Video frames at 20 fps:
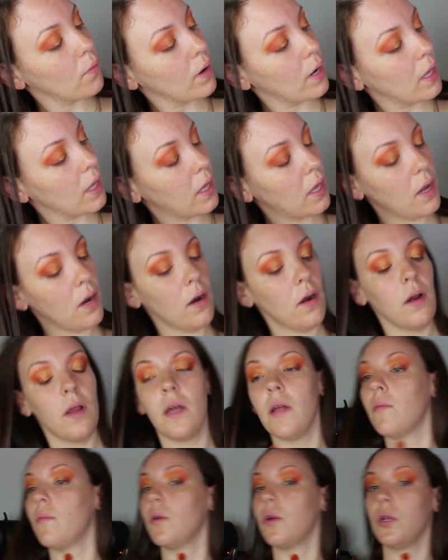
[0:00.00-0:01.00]
right here,
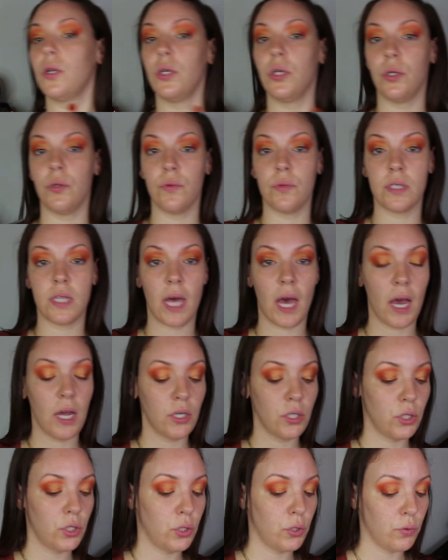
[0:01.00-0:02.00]
and we're going to use
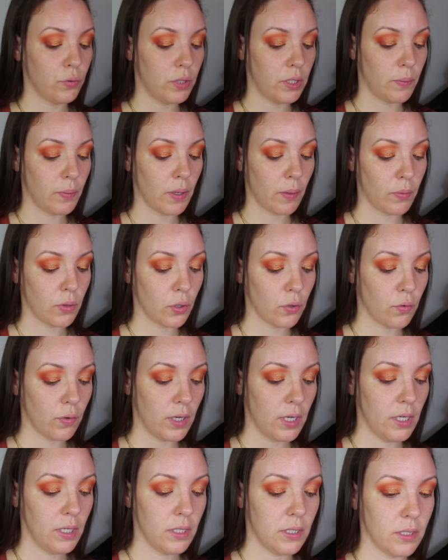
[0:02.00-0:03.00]
that to deepen up the
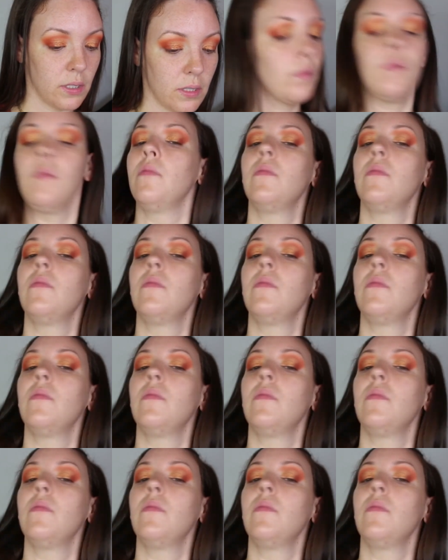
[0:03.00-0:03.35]
crease.